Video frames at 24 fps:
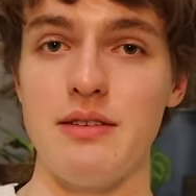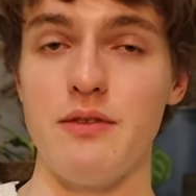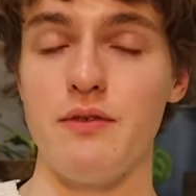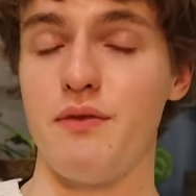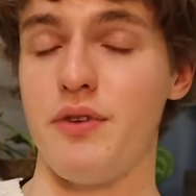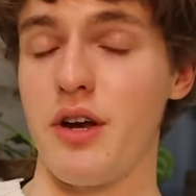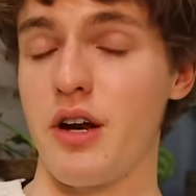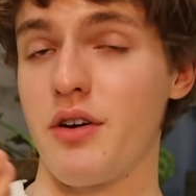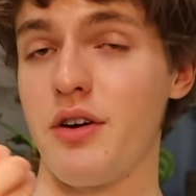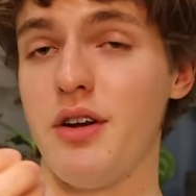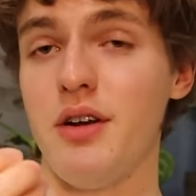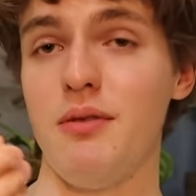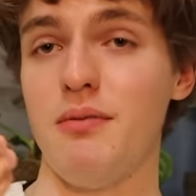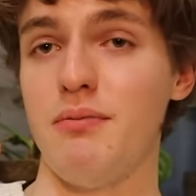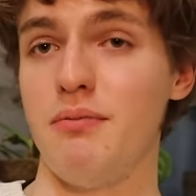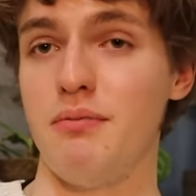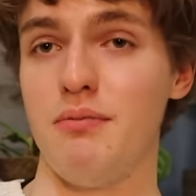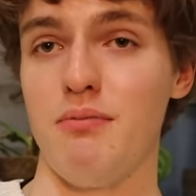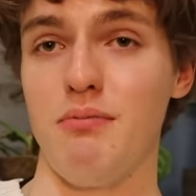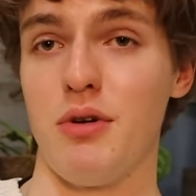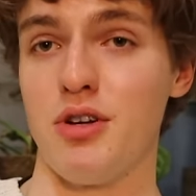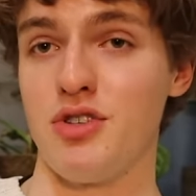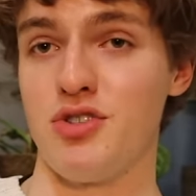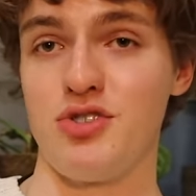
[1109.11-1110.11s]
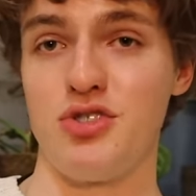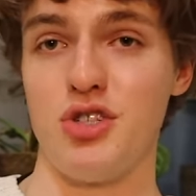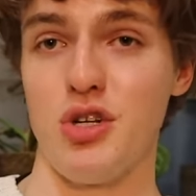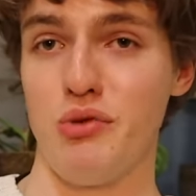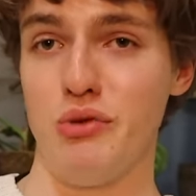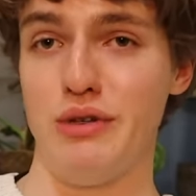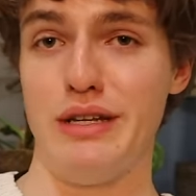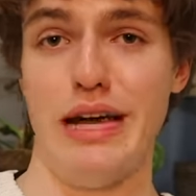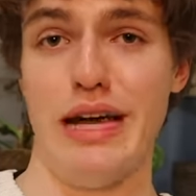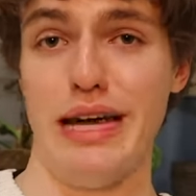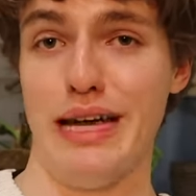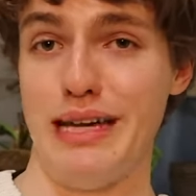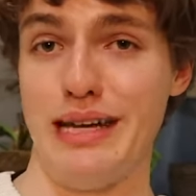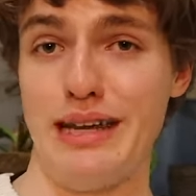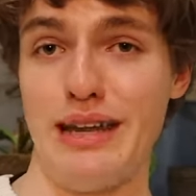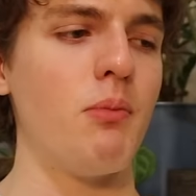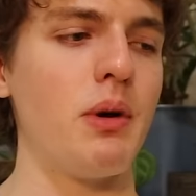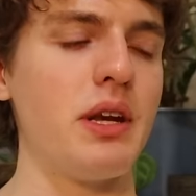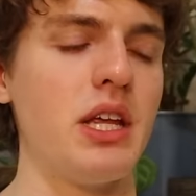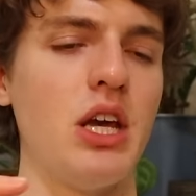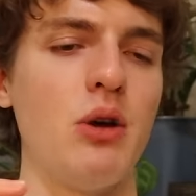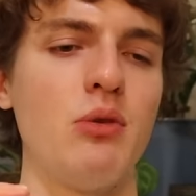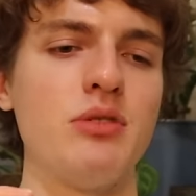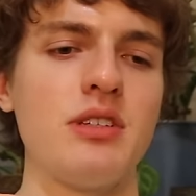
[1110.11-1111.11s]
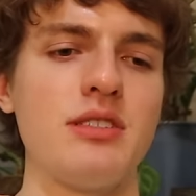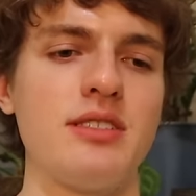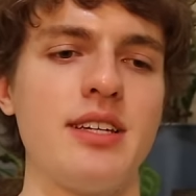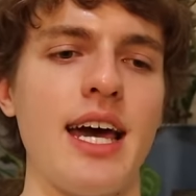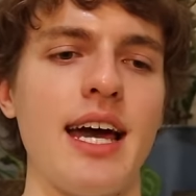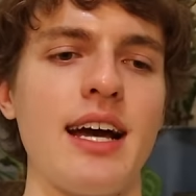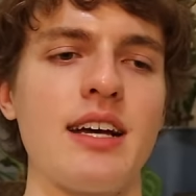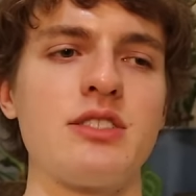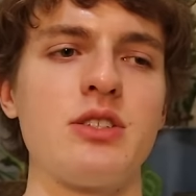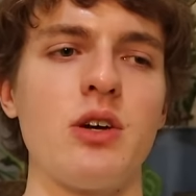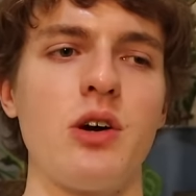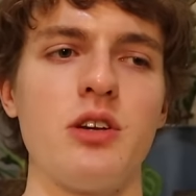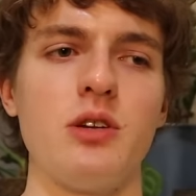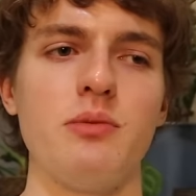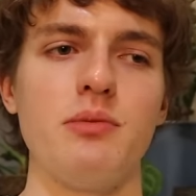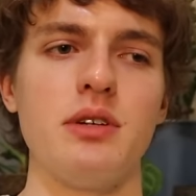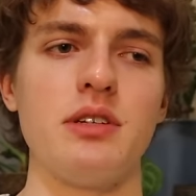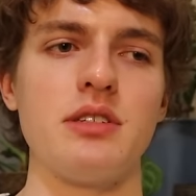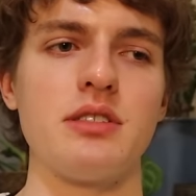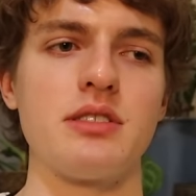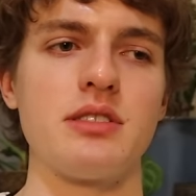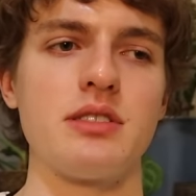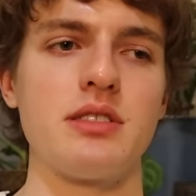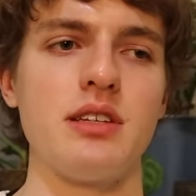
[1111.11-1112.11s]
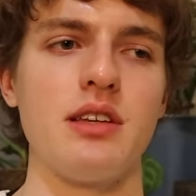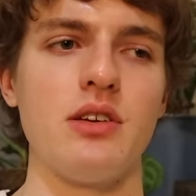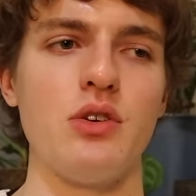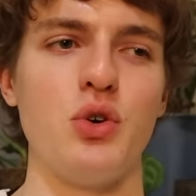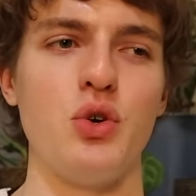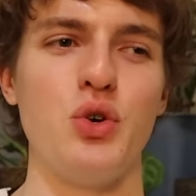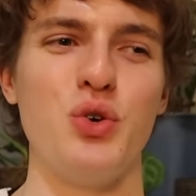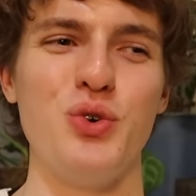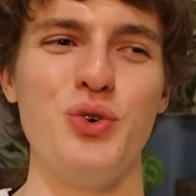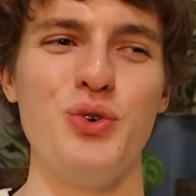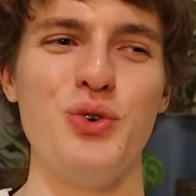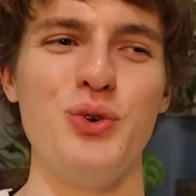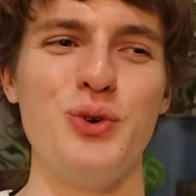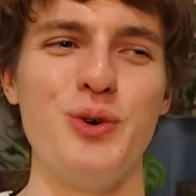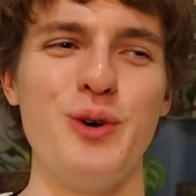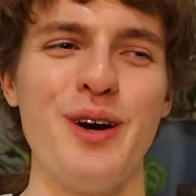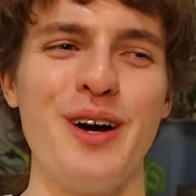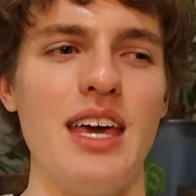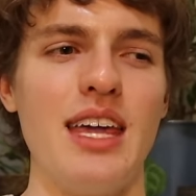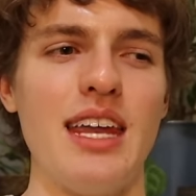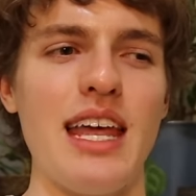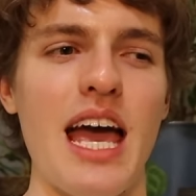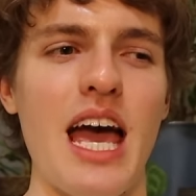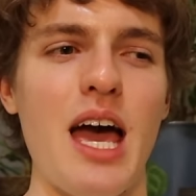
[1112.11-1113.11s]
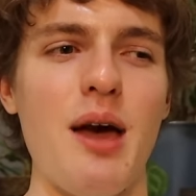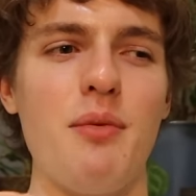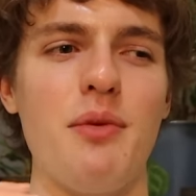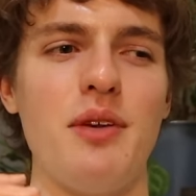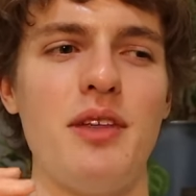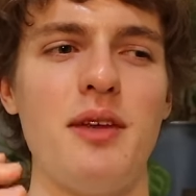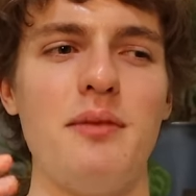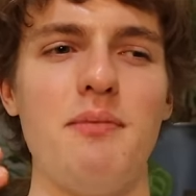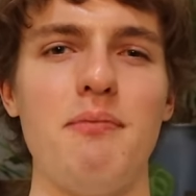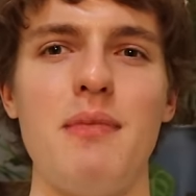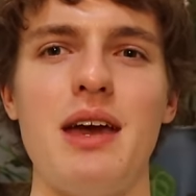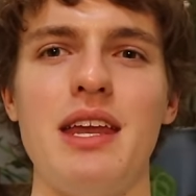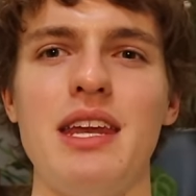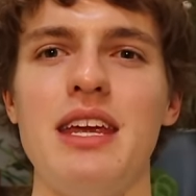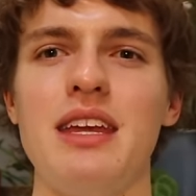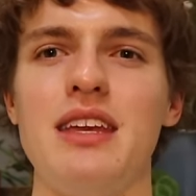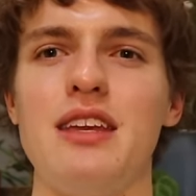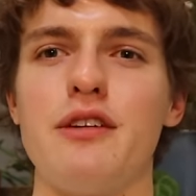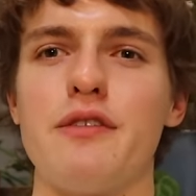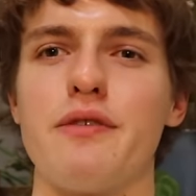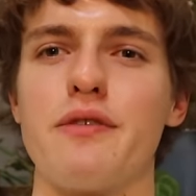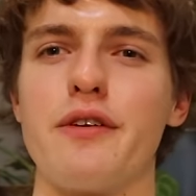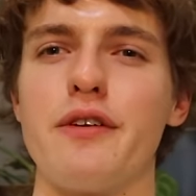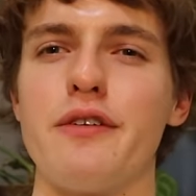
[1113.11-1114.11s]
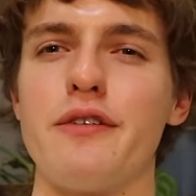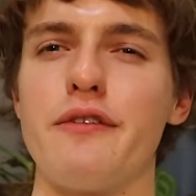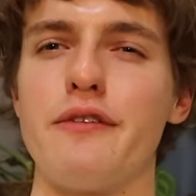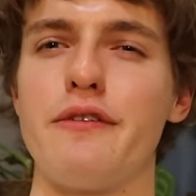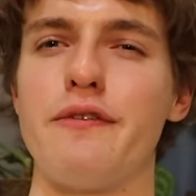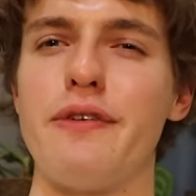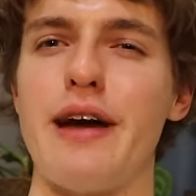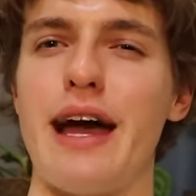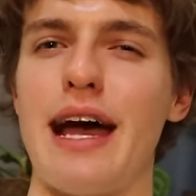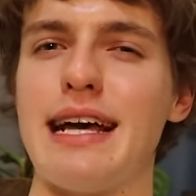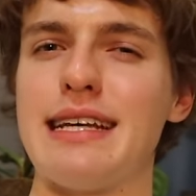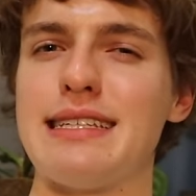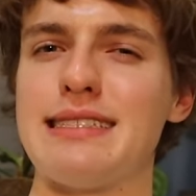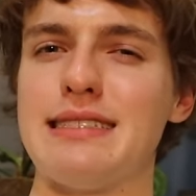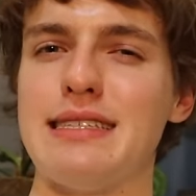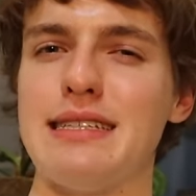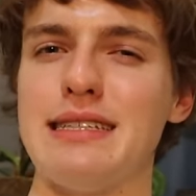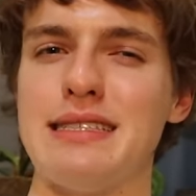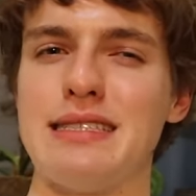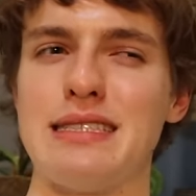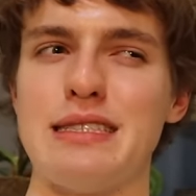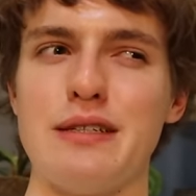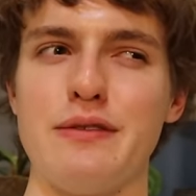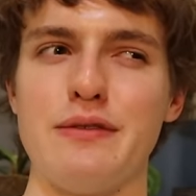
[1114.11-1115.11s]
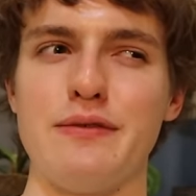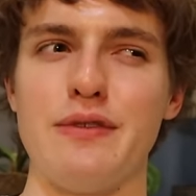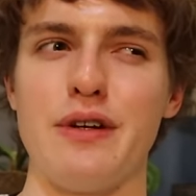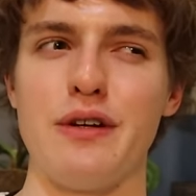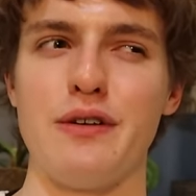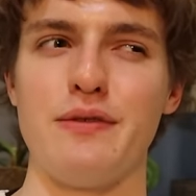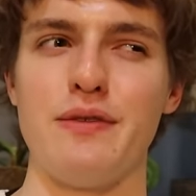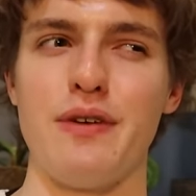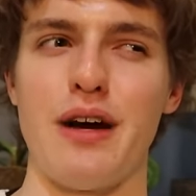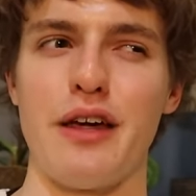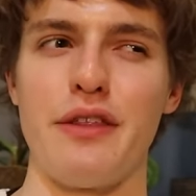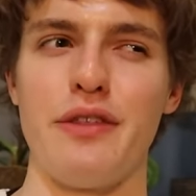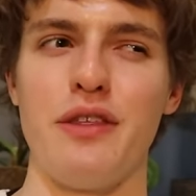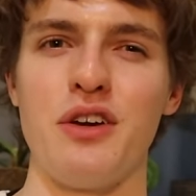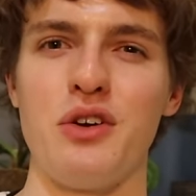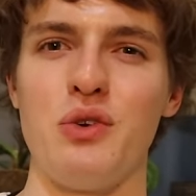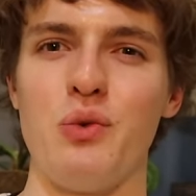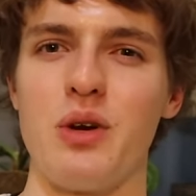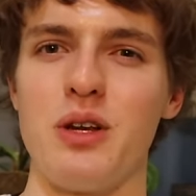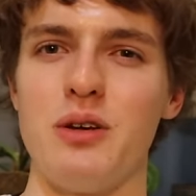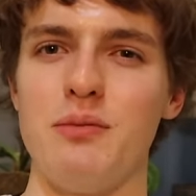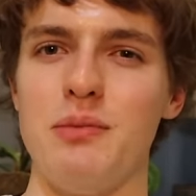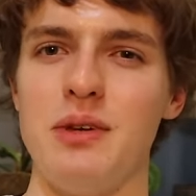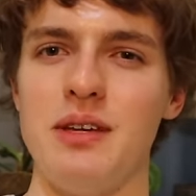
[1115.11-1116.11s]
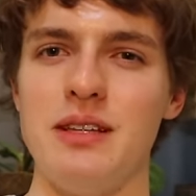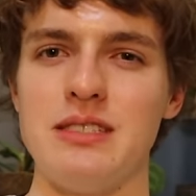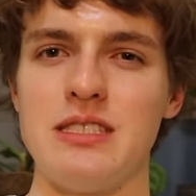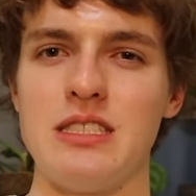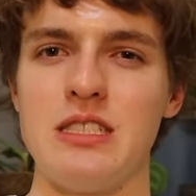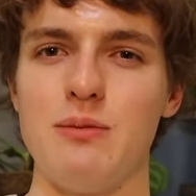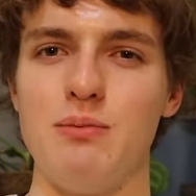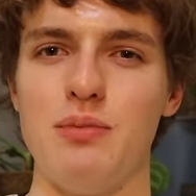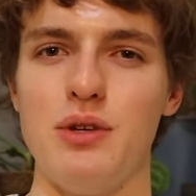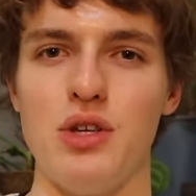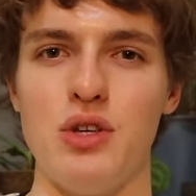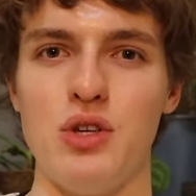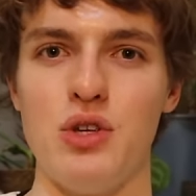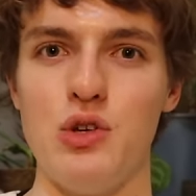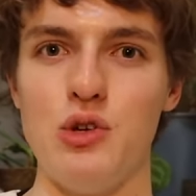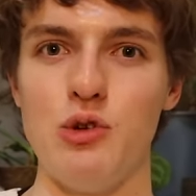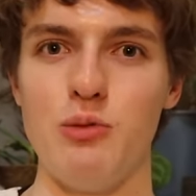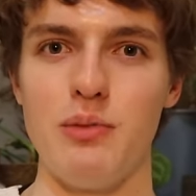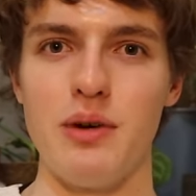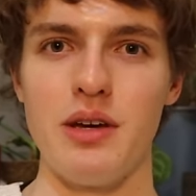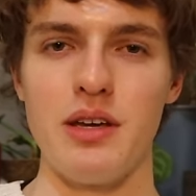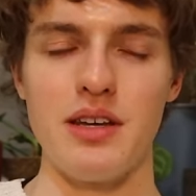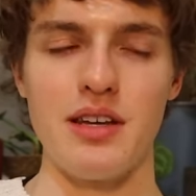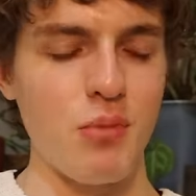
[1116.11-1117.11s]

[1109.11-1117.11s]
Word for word: very much so dead, but he was a taxonomist who inhabited many different facets of, of I think, what it means to be human.